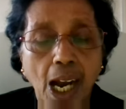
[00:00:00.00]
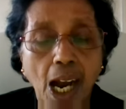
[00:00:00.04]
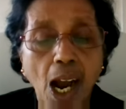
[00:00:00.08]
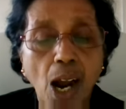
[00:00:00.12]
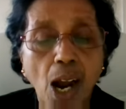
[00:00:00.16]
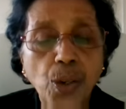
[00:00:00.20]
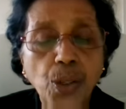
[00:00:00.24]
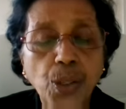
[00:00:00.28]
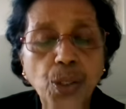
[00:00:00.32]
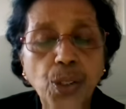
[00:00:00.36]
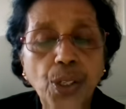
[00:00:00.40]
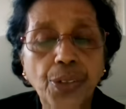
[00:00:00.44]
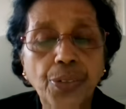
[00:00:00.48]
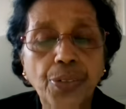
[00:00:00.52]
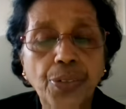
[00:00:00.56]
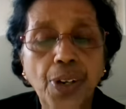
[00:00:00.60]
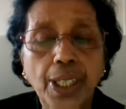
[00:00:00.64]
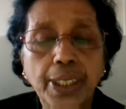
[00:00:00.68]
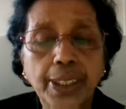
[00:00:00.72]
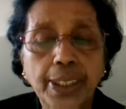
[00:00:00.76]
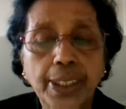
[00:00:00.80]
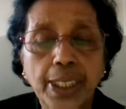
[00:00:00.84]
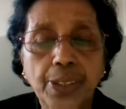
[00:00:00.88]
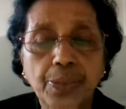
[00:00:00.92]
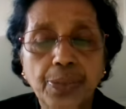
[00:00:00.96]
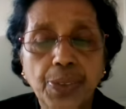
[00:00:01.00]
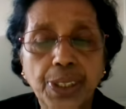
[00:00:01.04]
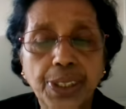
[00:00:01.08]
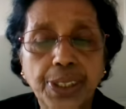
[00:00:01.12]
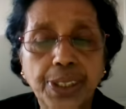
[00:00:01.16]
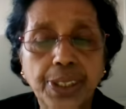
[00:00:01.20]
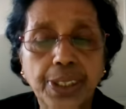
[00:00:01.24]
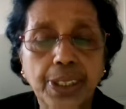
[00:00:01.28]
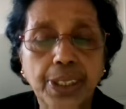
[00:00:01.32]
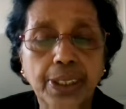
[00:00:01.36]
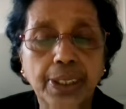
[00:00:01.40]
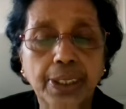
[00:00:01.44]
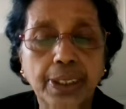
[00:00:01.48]
How do I find the
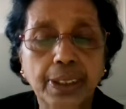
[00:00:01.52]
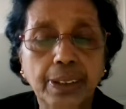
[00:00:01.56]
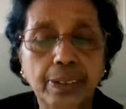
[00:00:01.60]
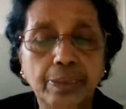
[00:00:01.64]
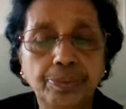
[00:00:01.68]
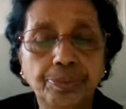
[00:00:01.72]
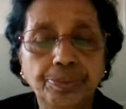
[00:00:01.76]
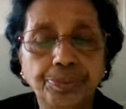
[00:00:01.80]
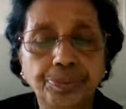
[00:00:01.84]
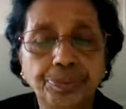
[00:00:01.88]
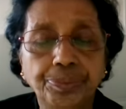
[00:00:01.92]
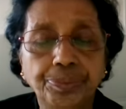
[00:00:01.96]
investors?